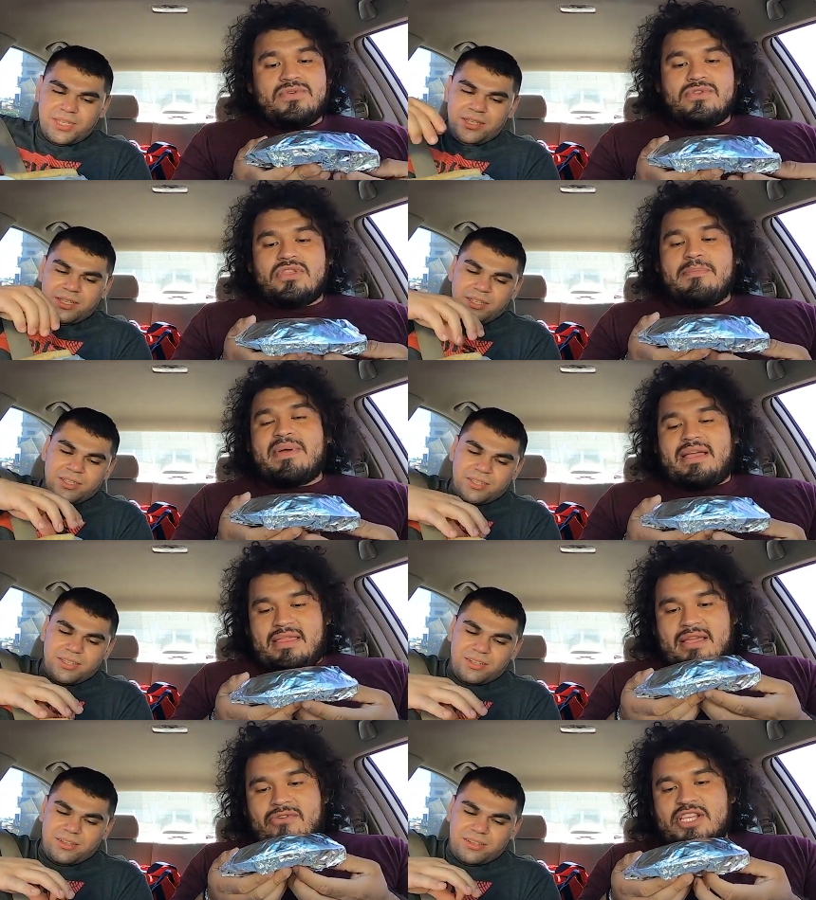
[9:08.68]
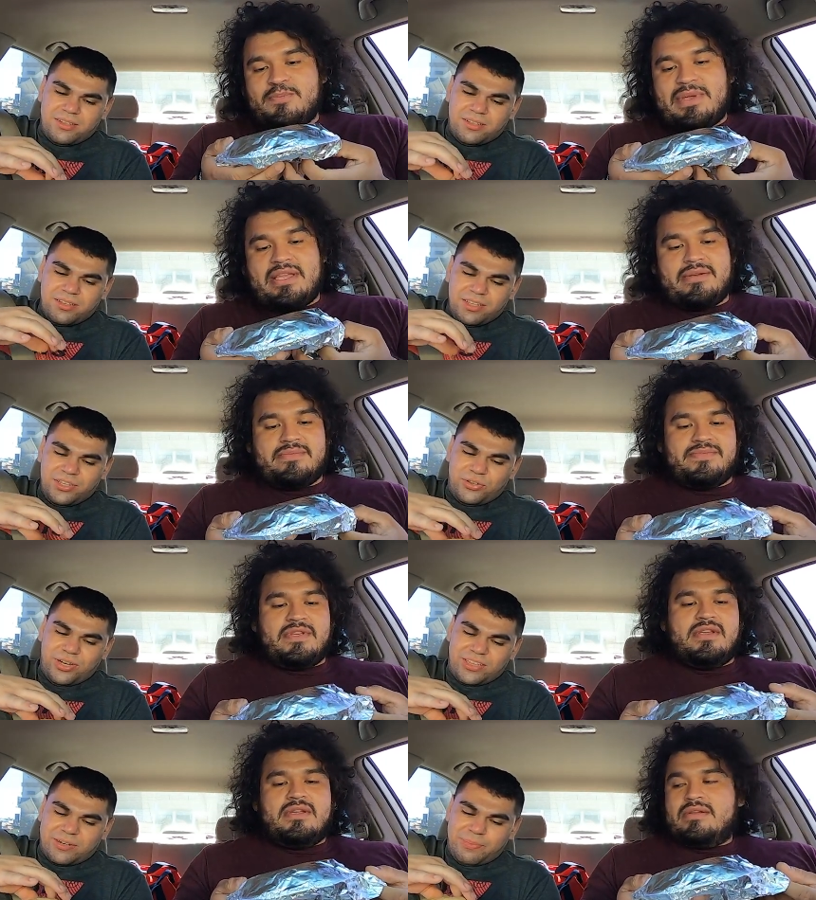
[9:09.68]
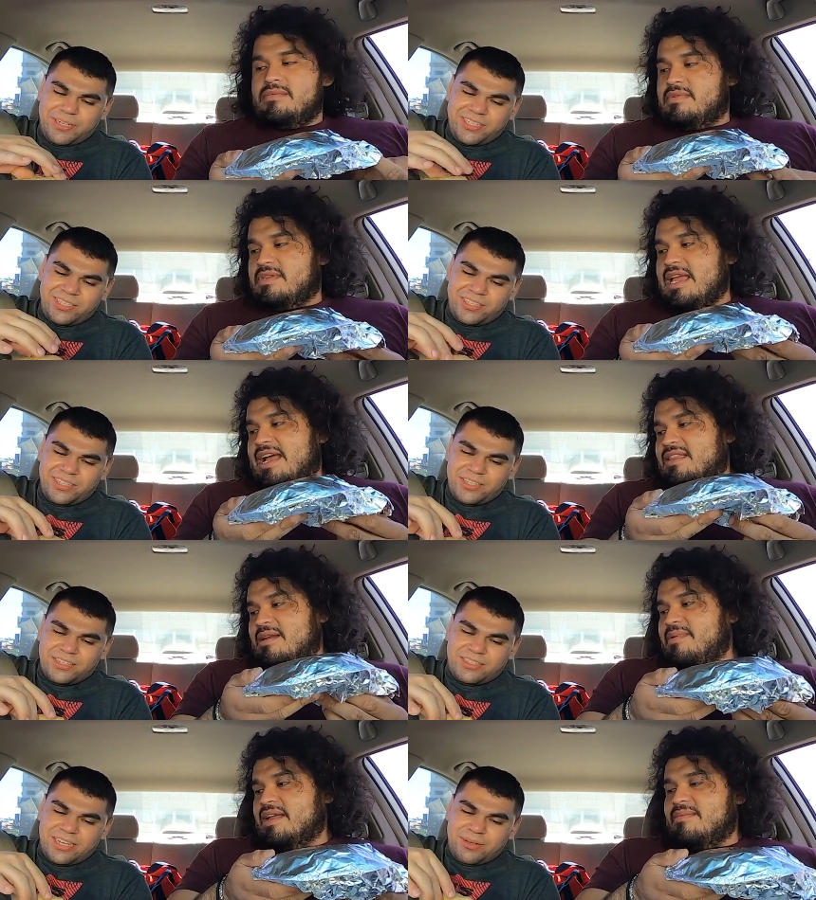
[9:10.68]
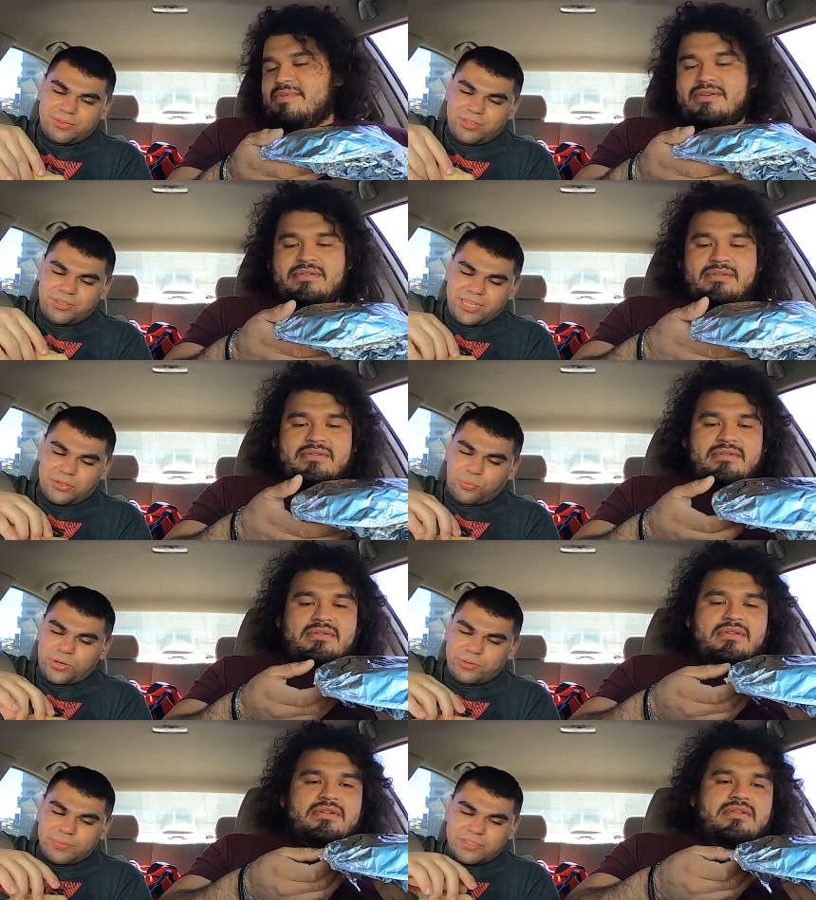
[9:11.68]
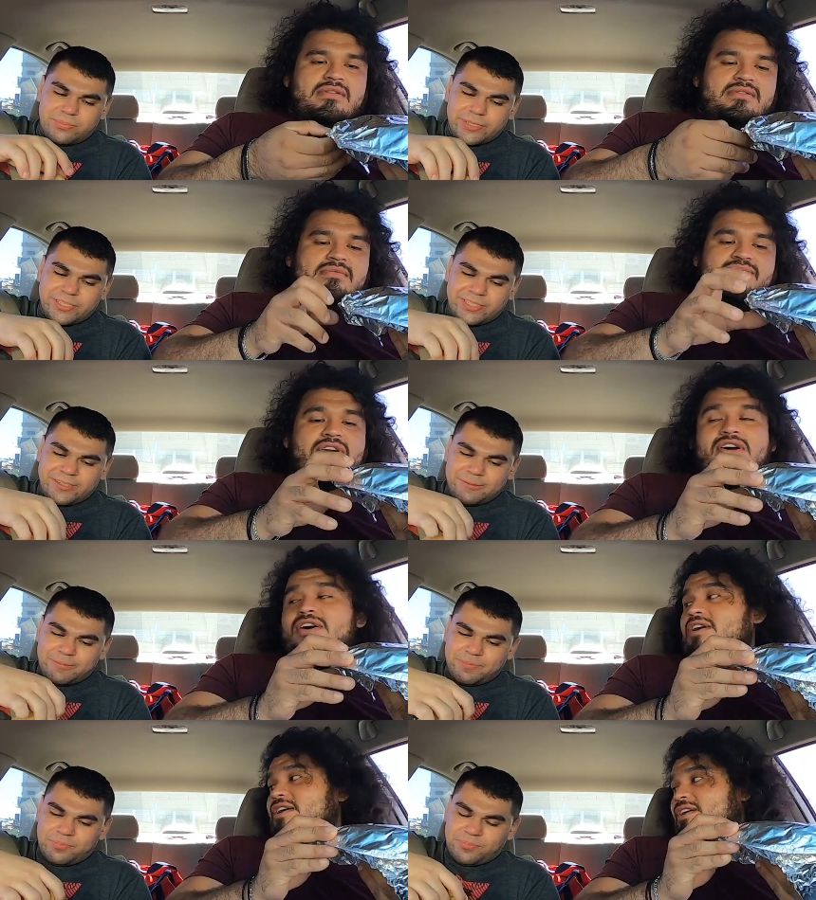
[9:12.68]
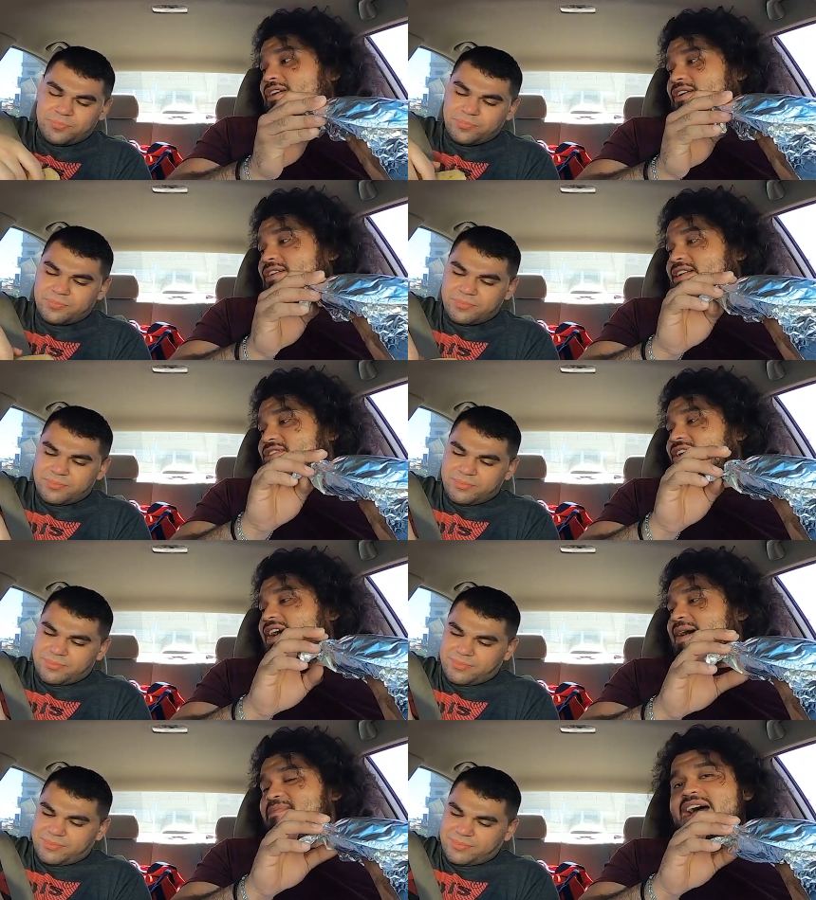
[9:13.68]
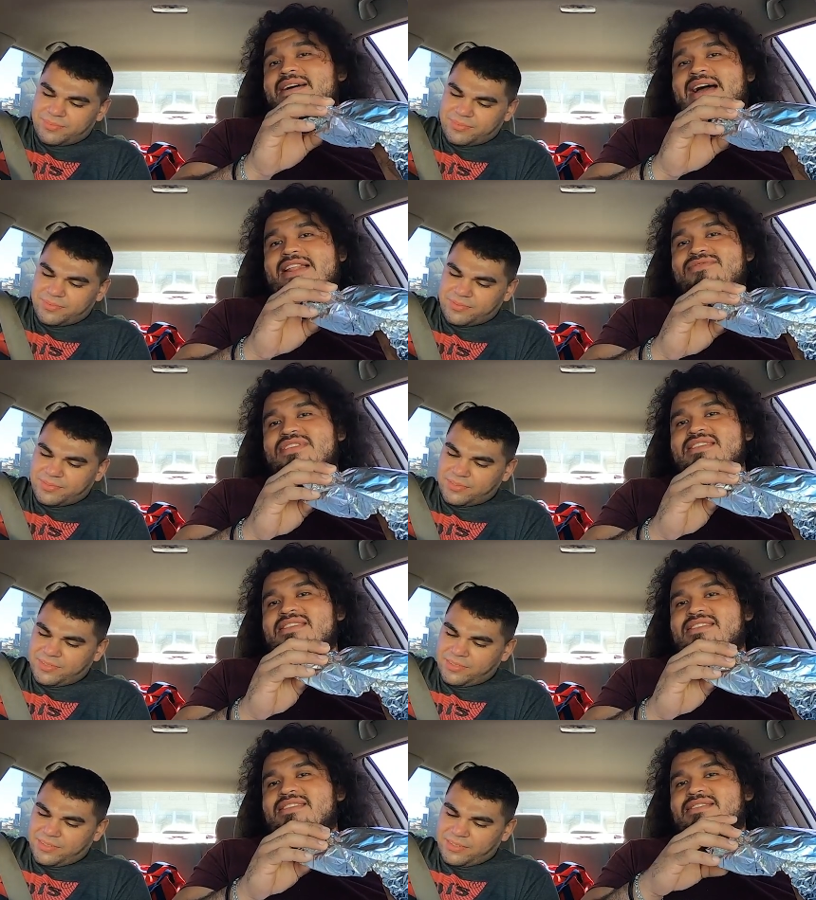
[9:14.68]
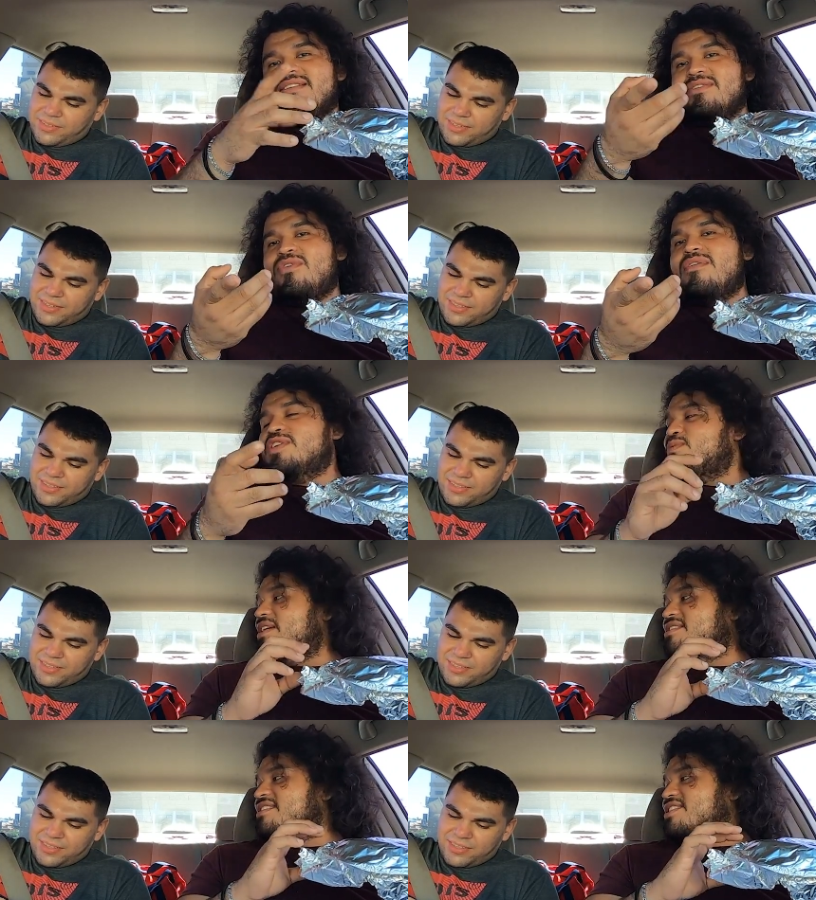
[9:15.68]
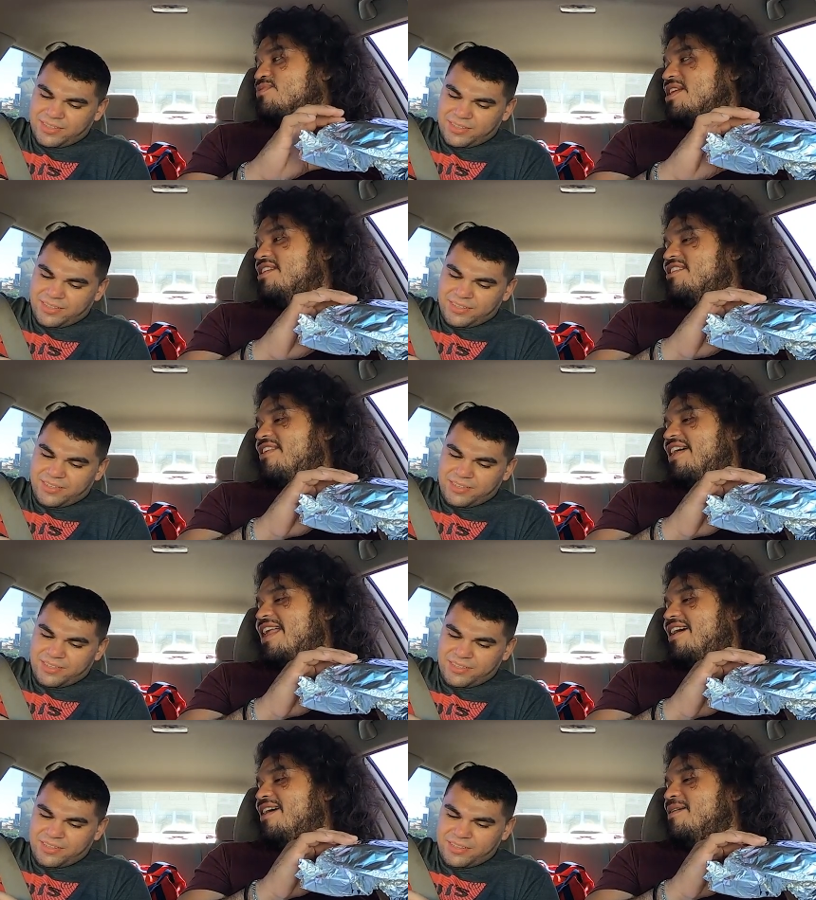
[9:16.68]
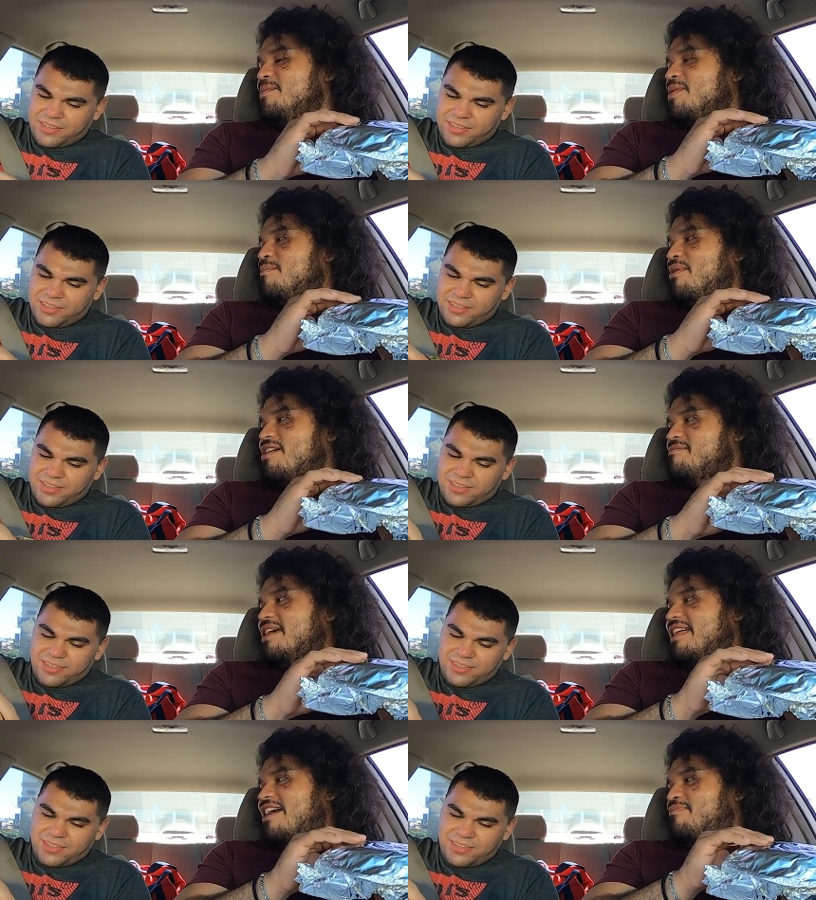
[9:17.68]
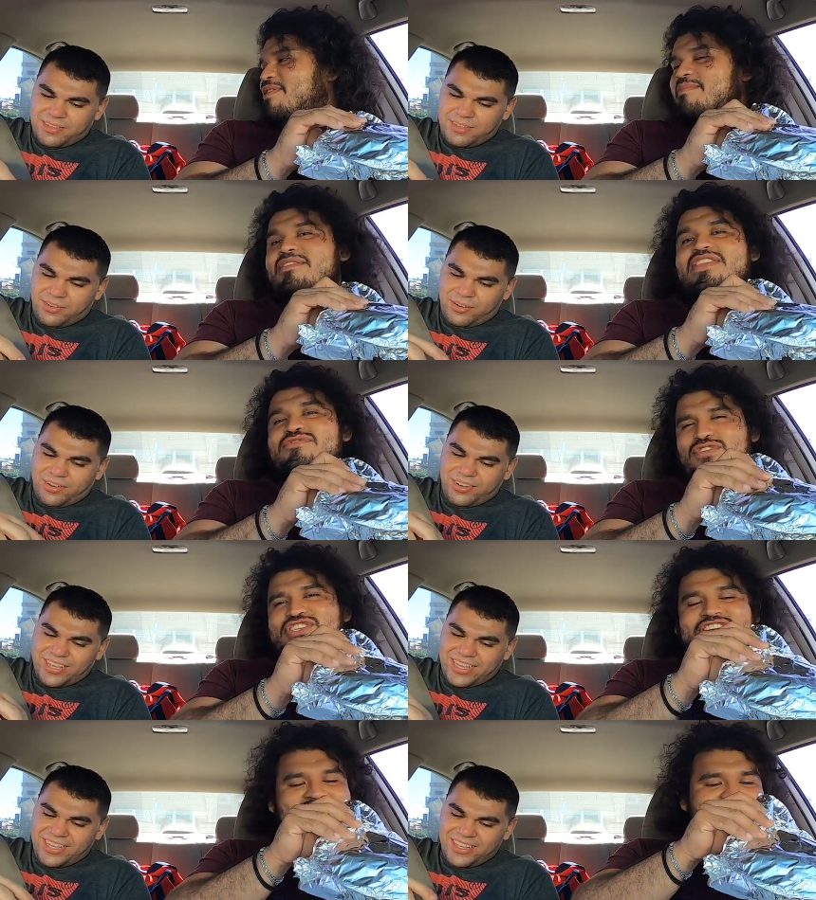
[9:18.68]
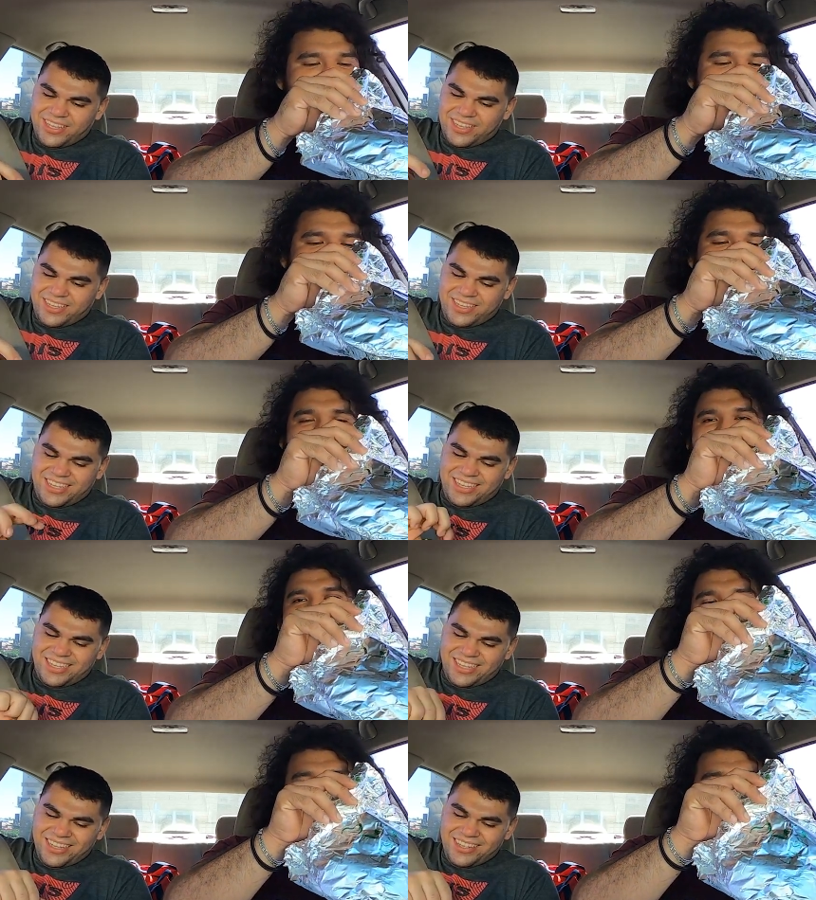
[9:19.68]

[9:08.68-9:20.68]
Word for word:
Speaker 1: Ooh, tripa, the crispy. You got tripa again? Yeah, I got tripa. Damn, do you like the weird meats, man? Bro, I'm not. I don't think whoever's watching this is ready to know that uh, part of my life, but maybe oh, in the oh, future yeah. I'll,